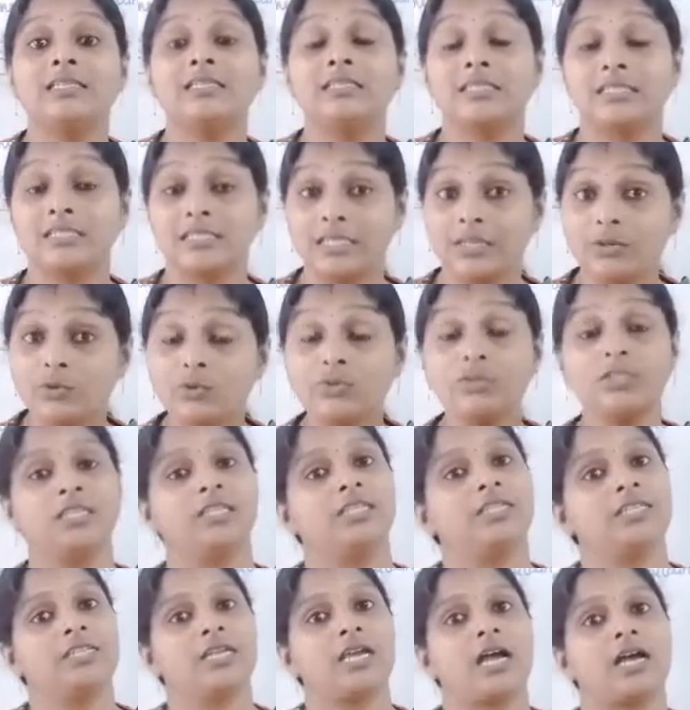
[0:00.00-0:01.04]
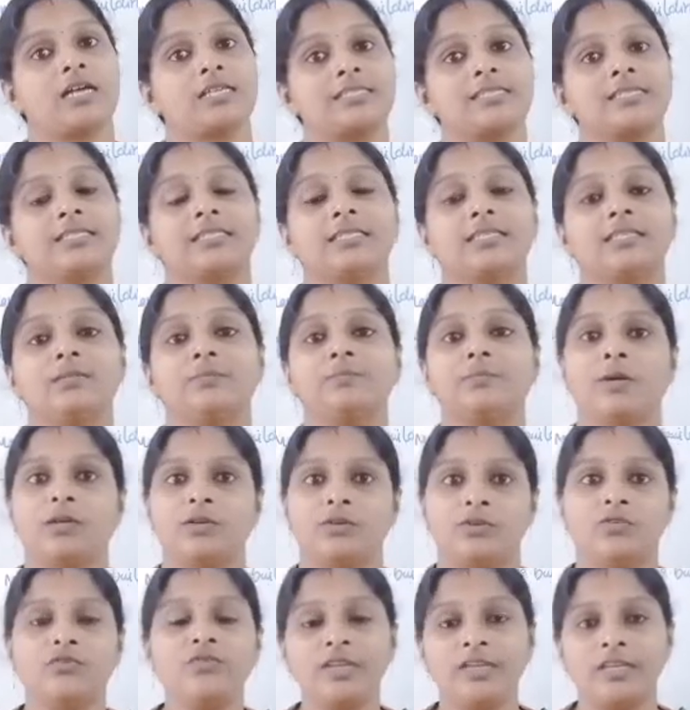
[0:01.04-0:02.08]
South India, southern
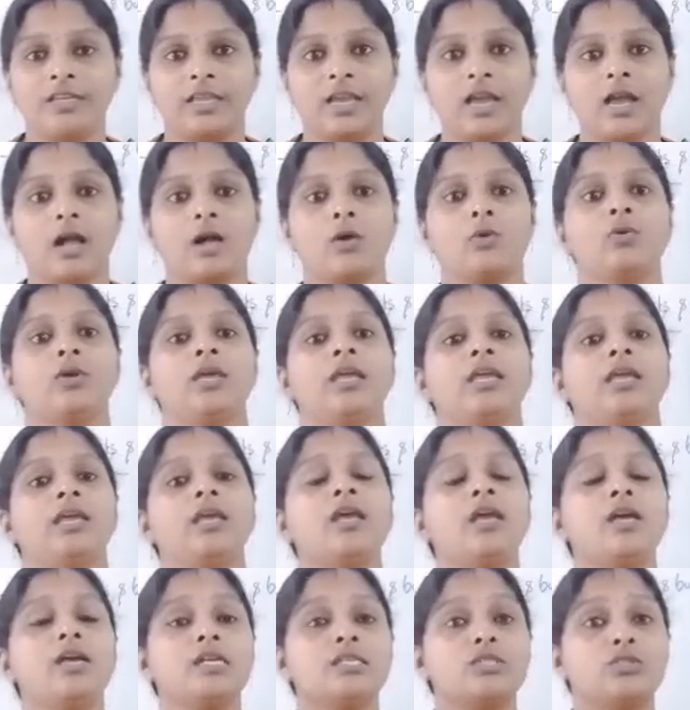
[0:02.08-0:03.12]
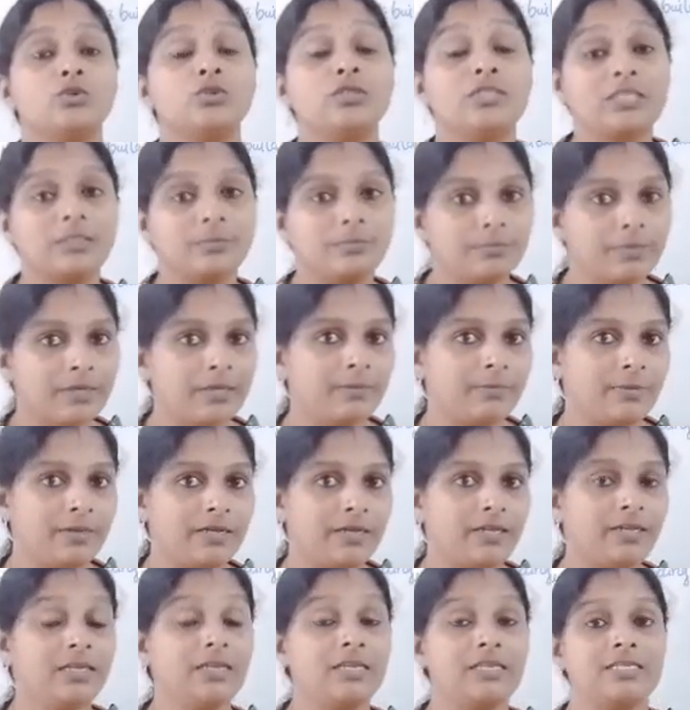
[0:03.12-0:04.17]
part of India. Okay, so temple
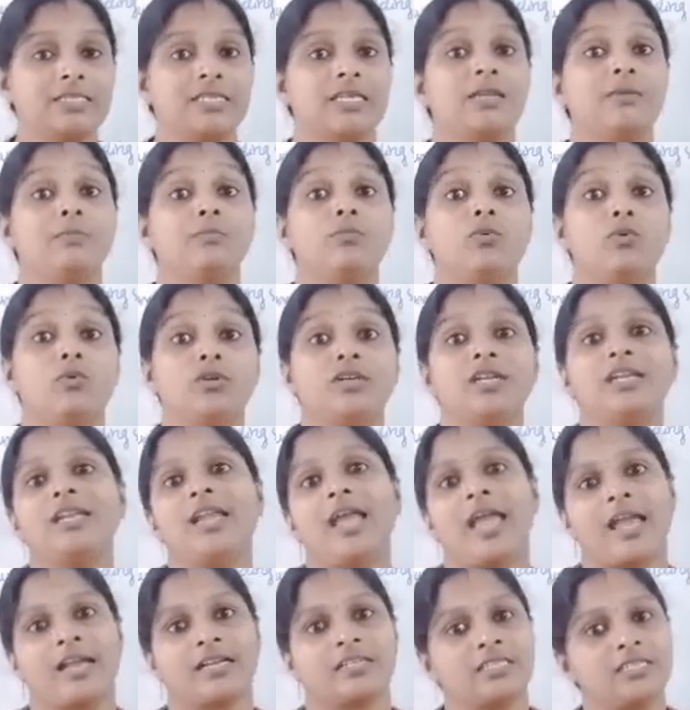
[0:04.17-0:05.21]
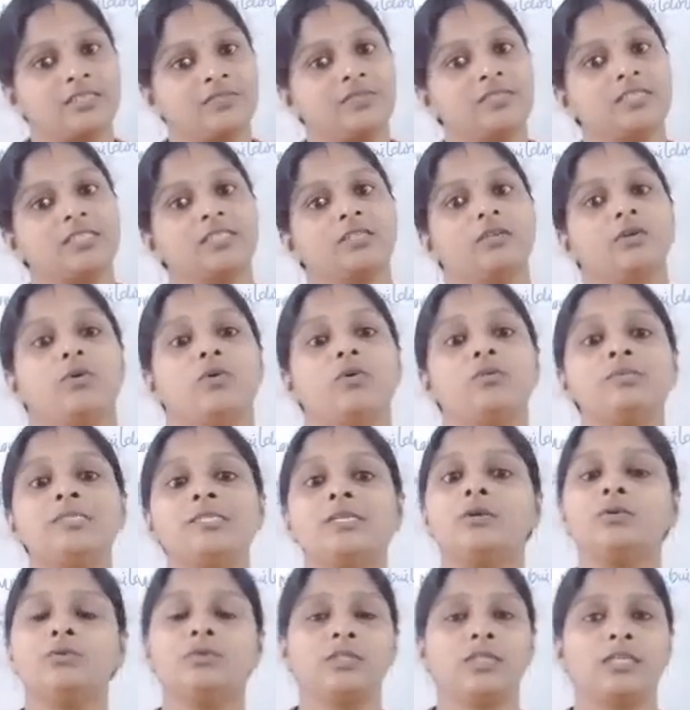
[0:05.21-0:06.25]
building is an important activity of
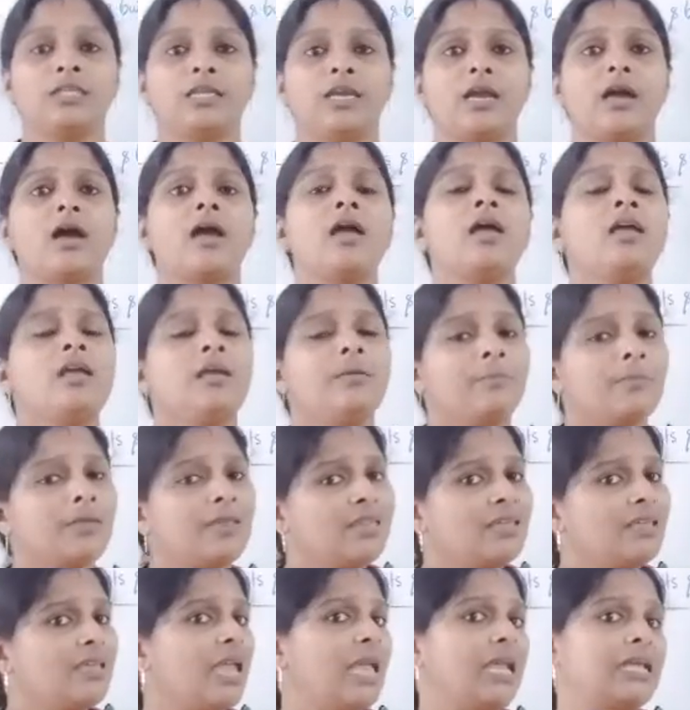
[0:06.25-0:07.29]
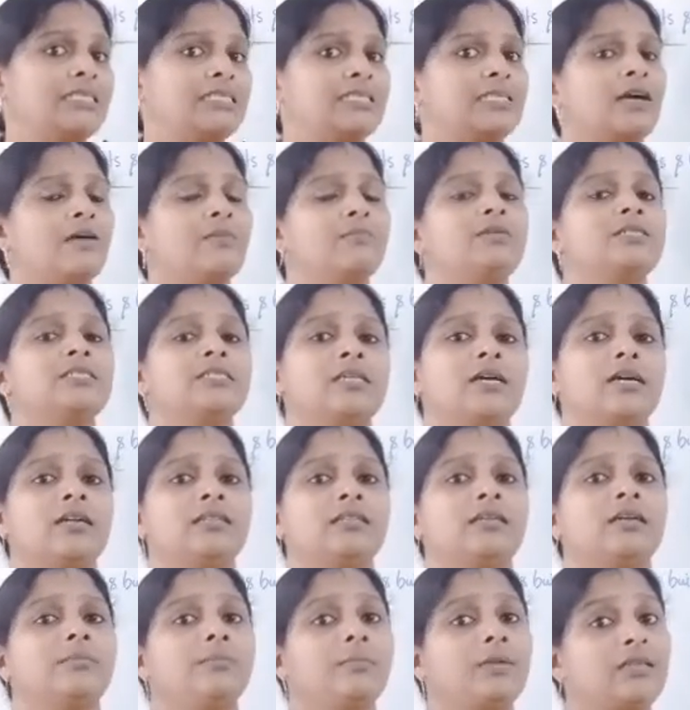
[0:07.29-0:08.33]
South India. Many examples
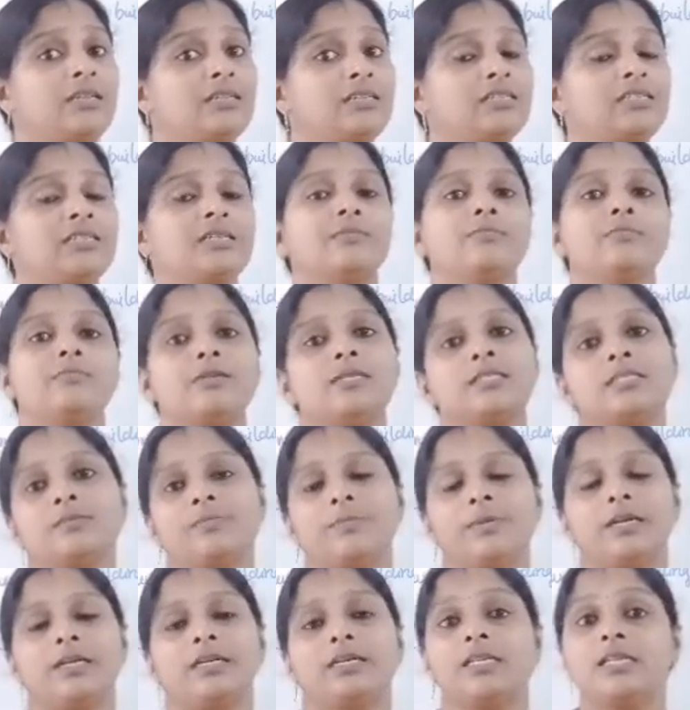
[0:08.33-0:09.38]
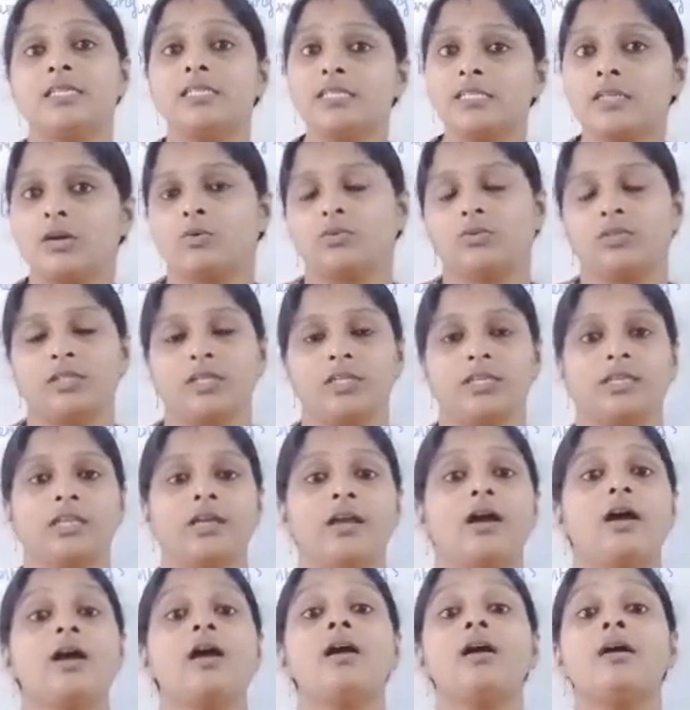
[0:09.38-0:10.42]
are there, many temples built in South
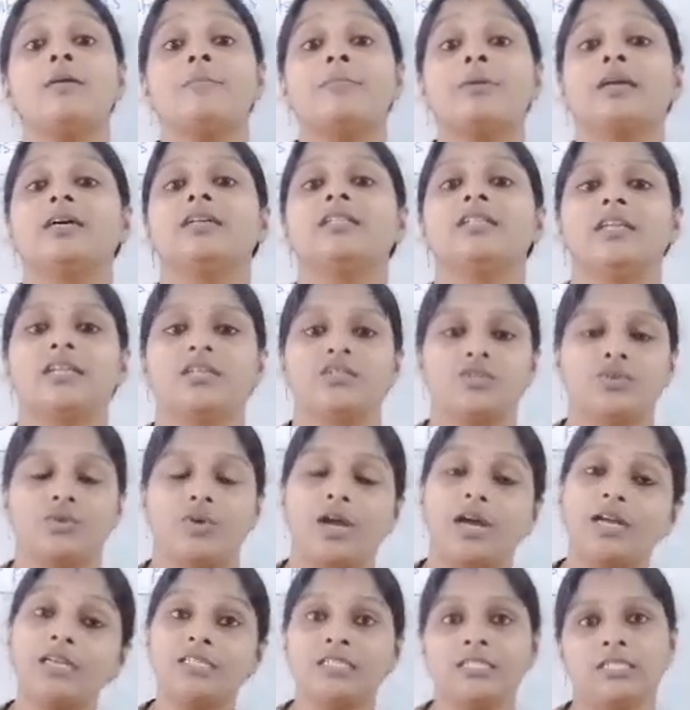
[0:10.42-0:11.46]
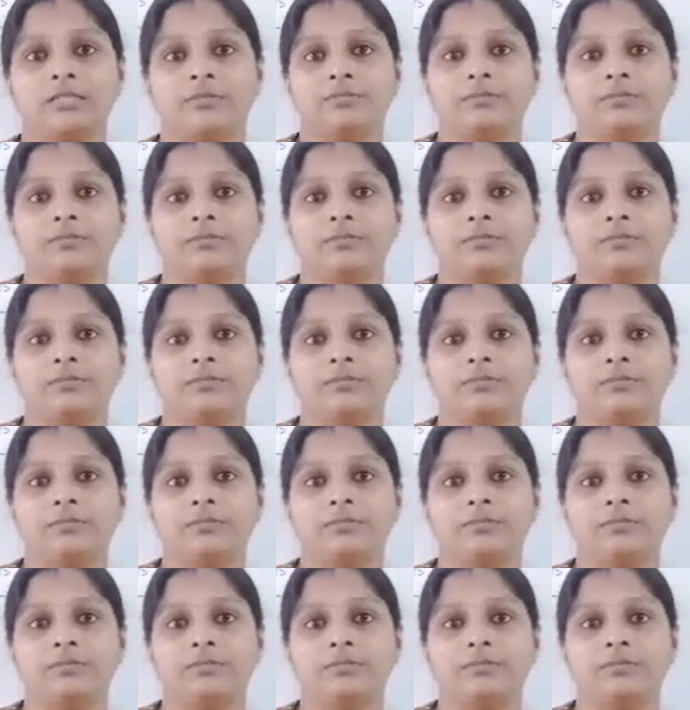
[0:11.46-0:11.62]
India. Brihadeshwara